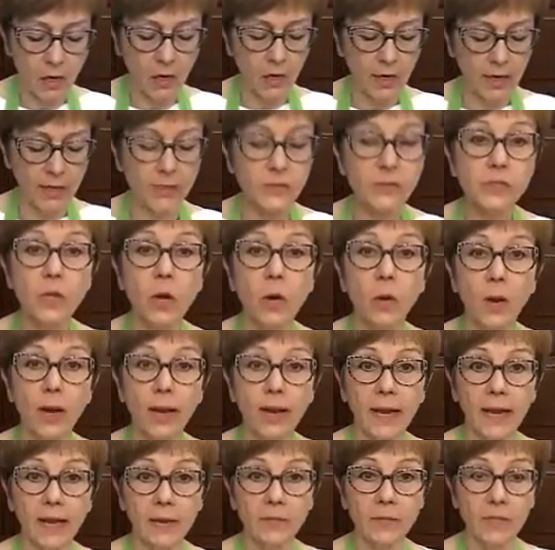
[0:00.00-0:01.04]
right, so I
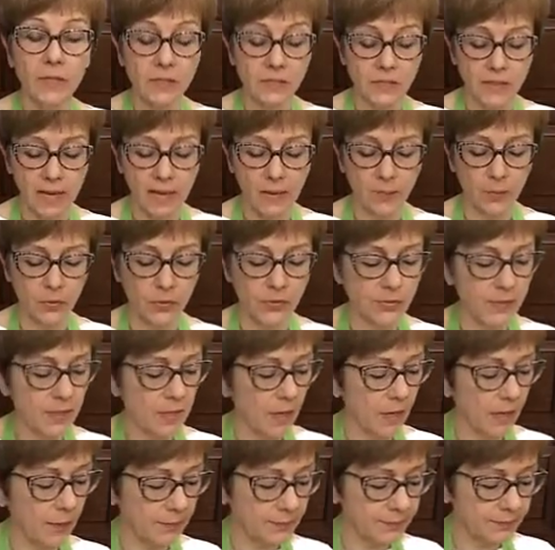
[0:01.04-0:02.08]
have these apples
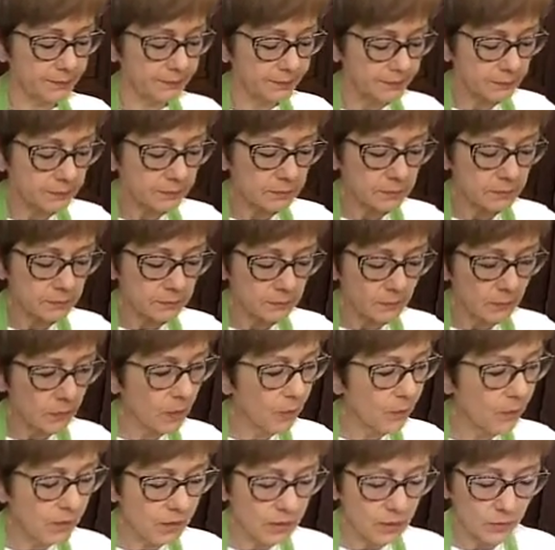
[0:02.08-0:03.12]
cut.
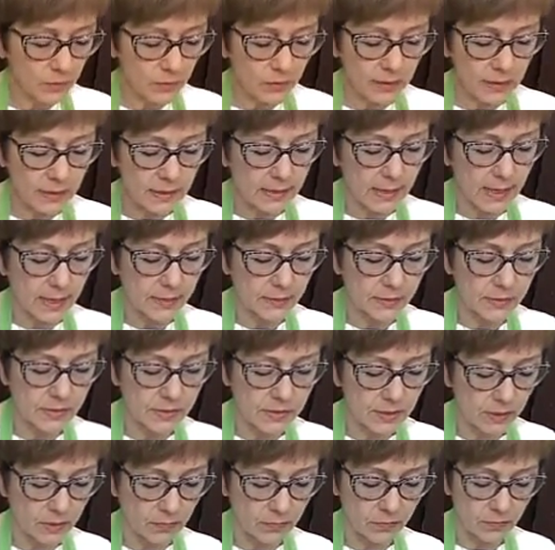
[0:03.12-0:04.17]
Let me get rid of that
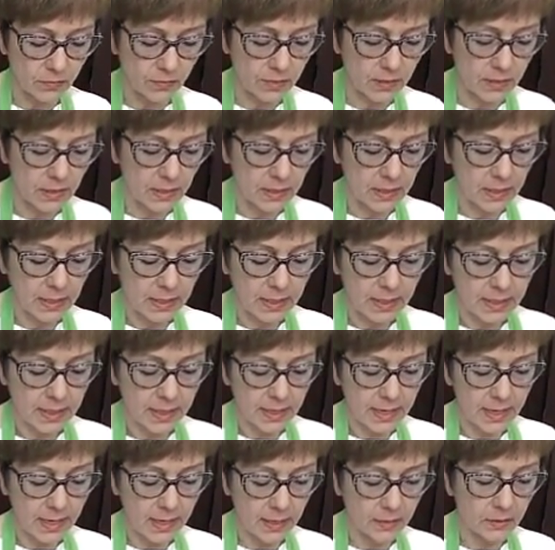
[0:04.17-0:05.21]
stuff.
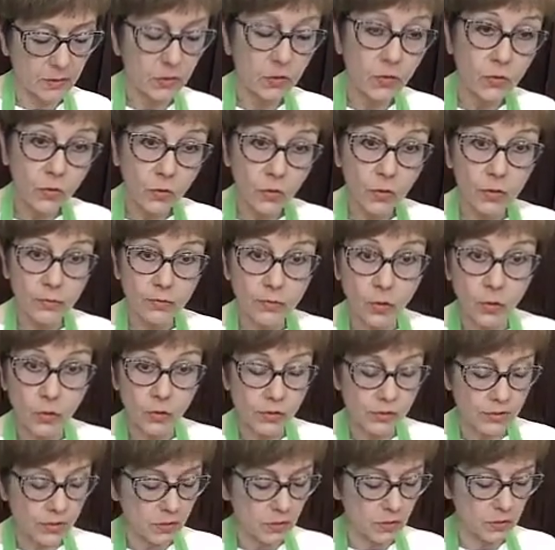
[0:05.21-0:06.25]
And you could, of
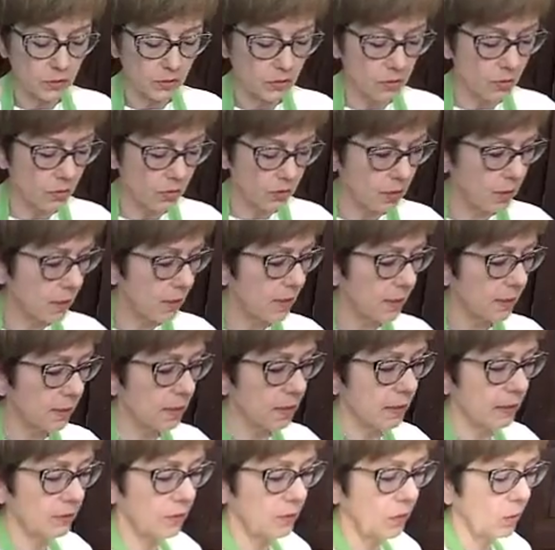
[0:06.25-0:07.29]
course,
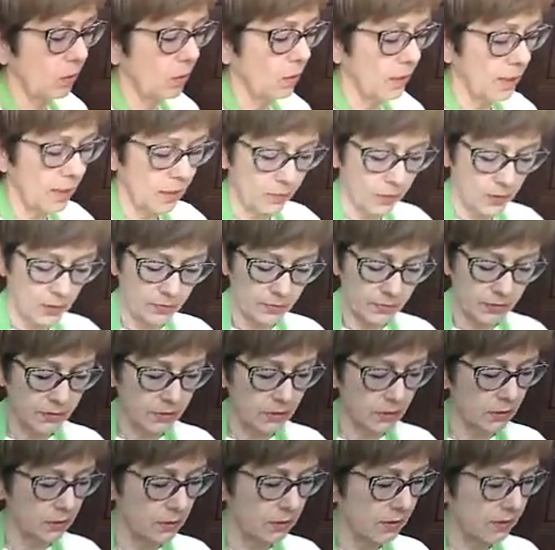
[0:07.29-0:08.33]
cut the whole apple. I'm just
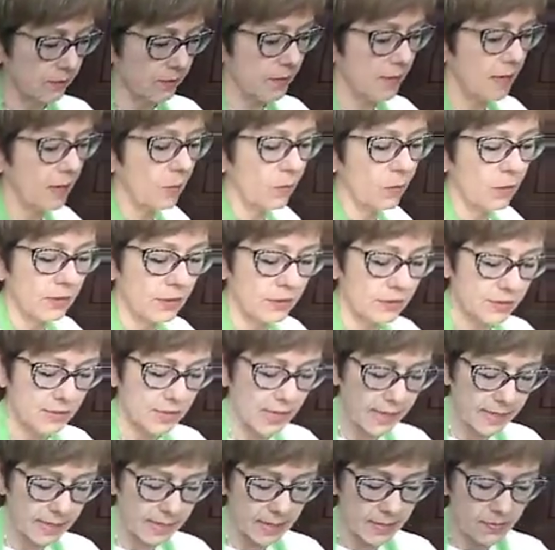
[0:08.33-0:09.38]
going to leave that one
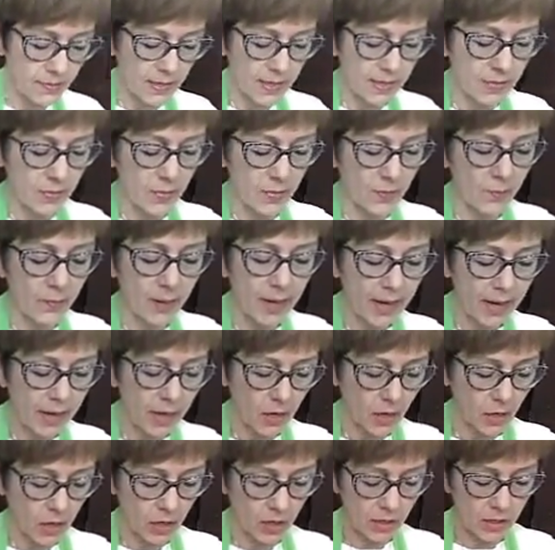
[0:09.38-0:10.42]
aside. And then the
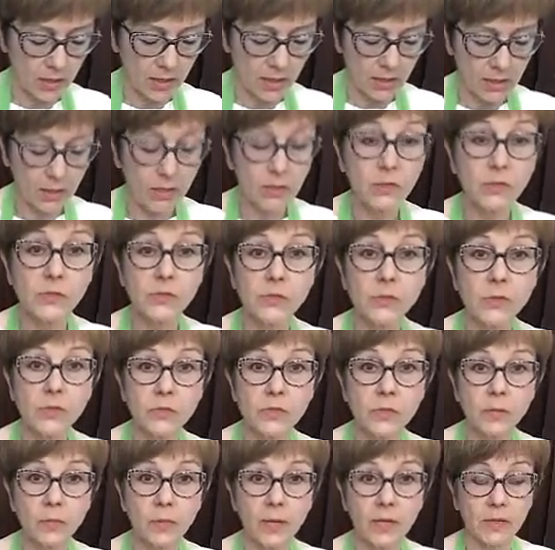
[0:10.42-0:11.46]
pear,
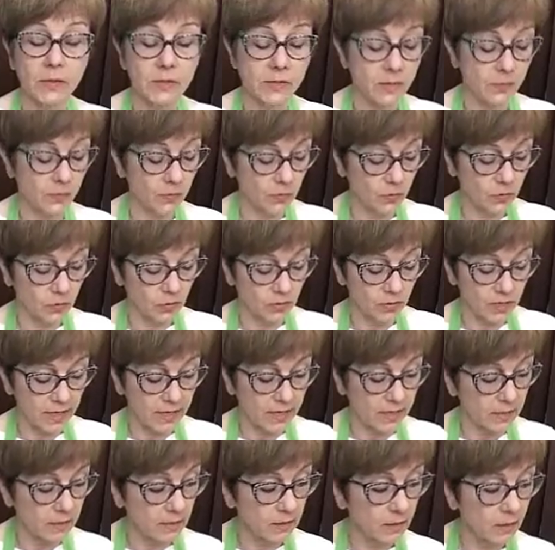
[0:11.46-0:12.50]
Susan makes some
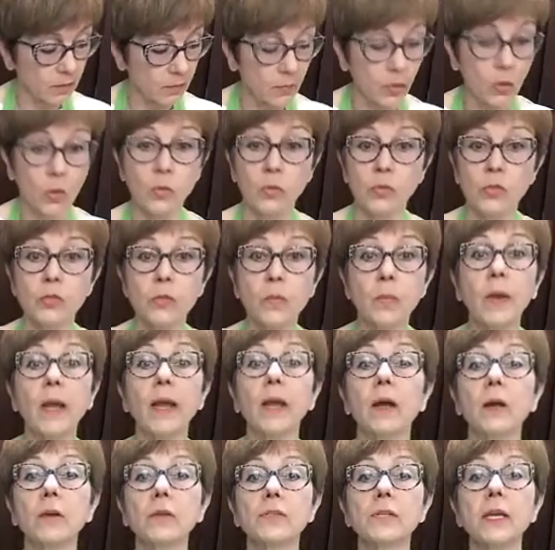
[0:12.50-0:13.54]
great poached
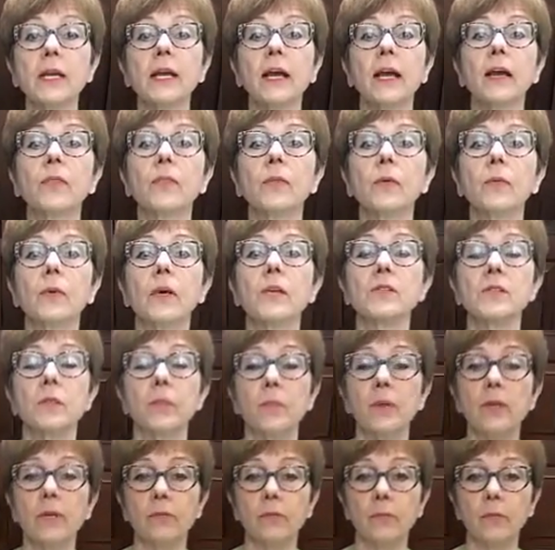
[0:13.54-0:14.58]
pears. I got the
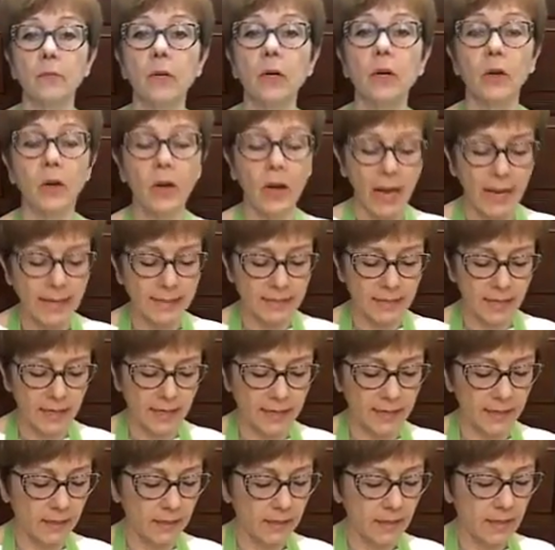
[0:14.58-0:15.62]
recipe from her. Hi,
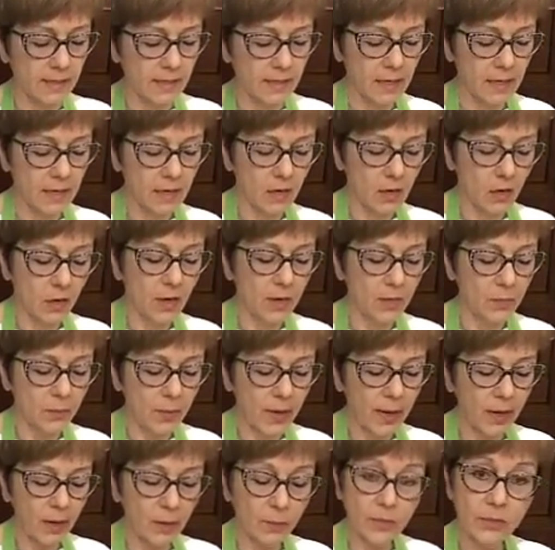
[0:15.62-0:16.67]
Donna. All right,
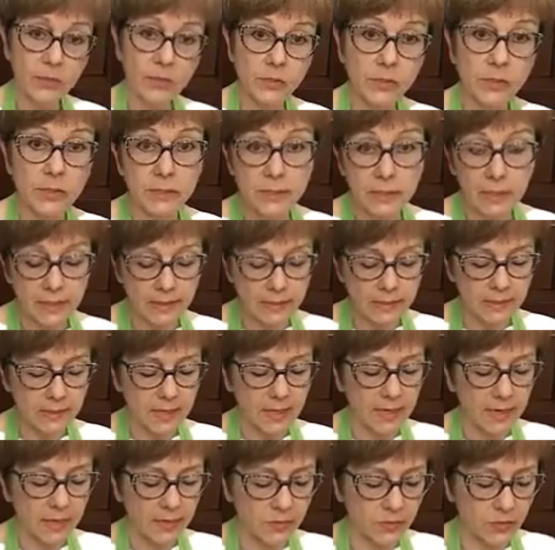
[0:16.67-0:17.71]
pear, be sure you take the
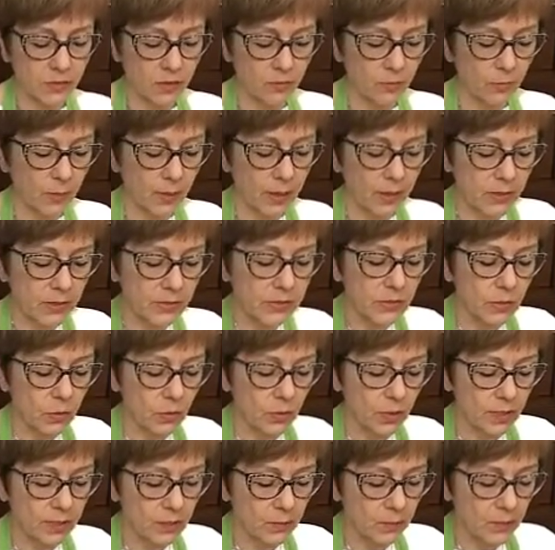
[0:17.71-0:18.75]
tags off. Pear is
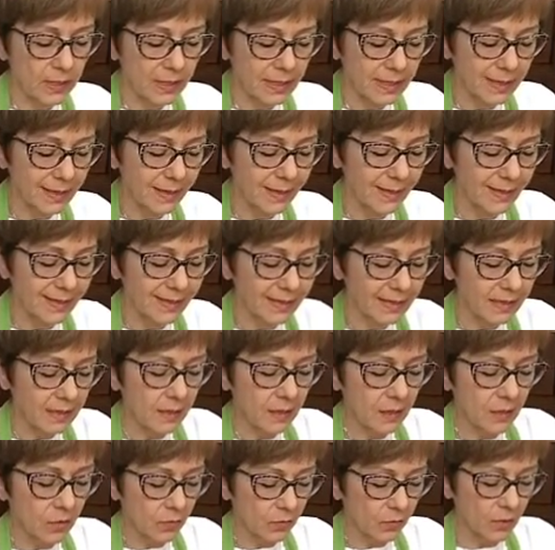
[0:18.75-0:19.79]
going to be cut
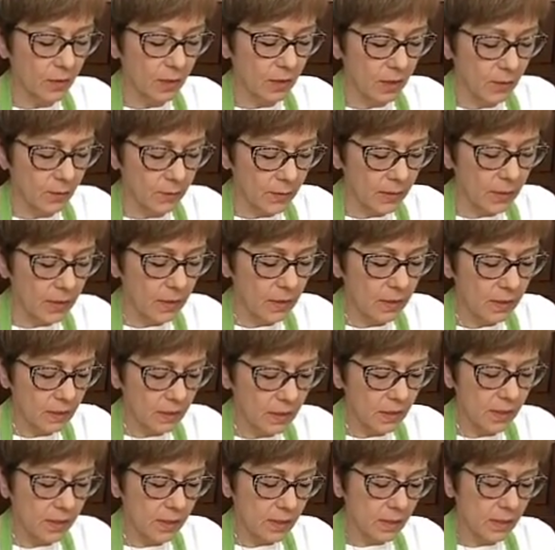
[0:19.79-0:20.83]
from
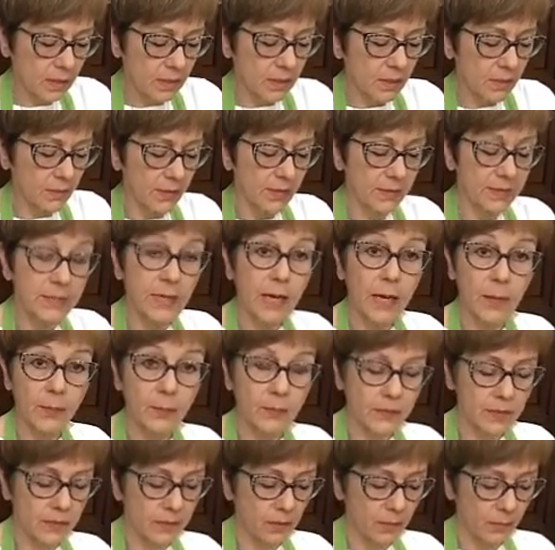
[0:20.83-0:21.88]
the top
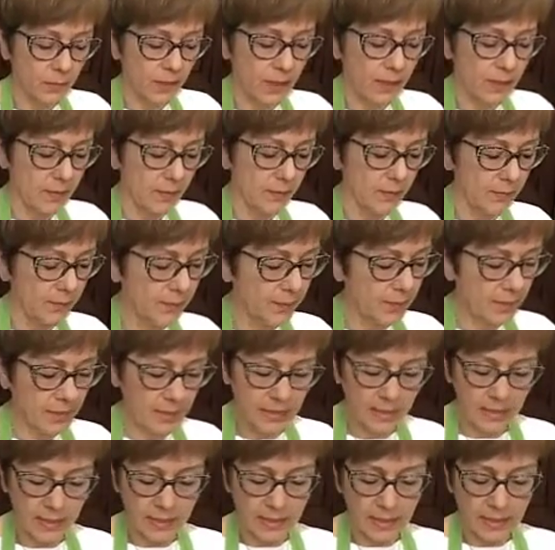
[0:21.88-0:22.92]
to the bottom.
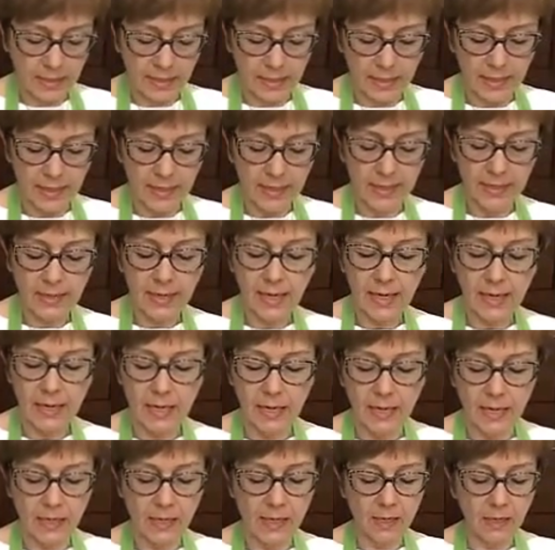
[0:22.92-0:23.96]
And
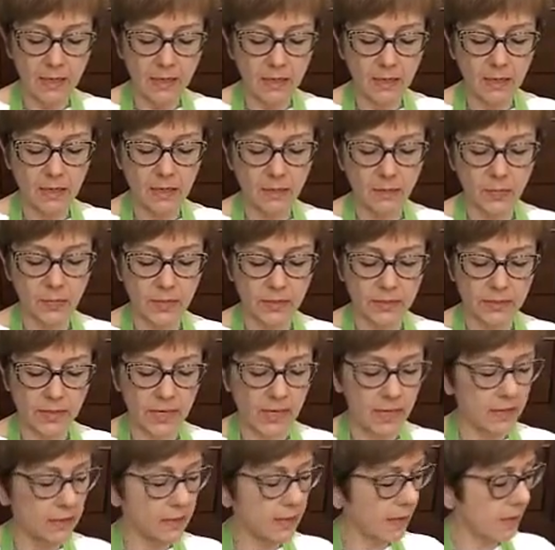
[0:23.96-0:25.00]
again, I'm going to
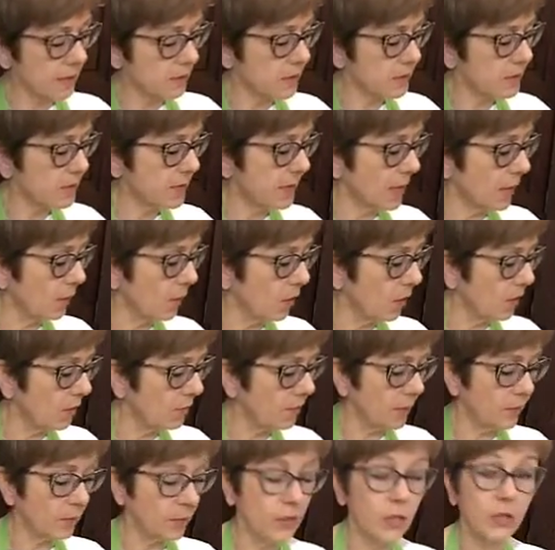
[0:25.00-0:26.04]
take that stem
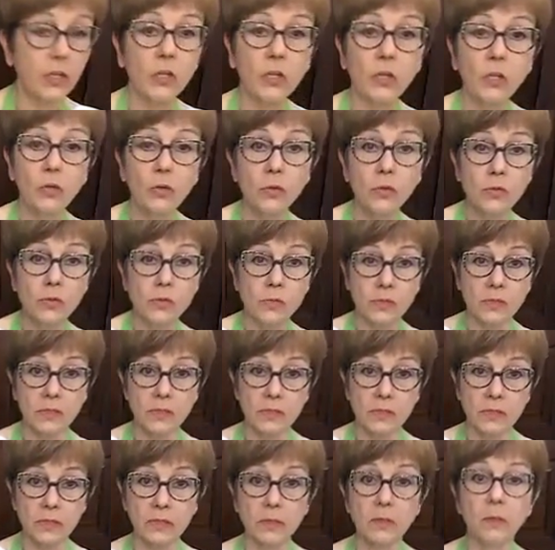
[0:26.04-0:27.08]
off. I'm going to use
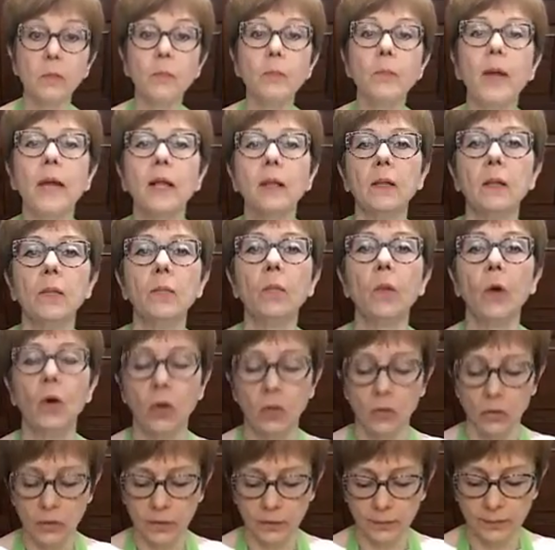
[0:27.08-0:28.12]
this little melon
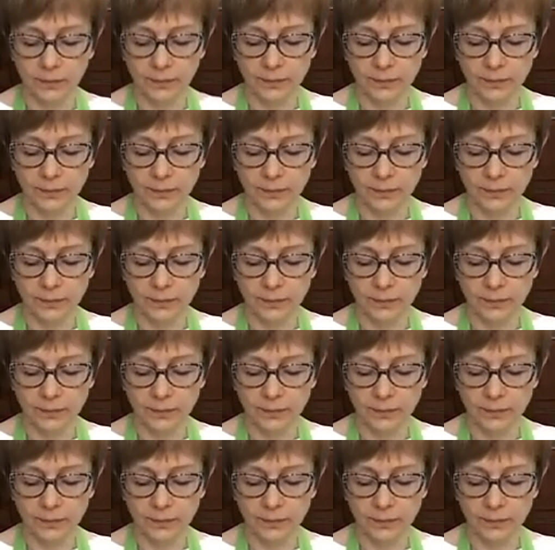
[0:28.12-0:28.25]
baller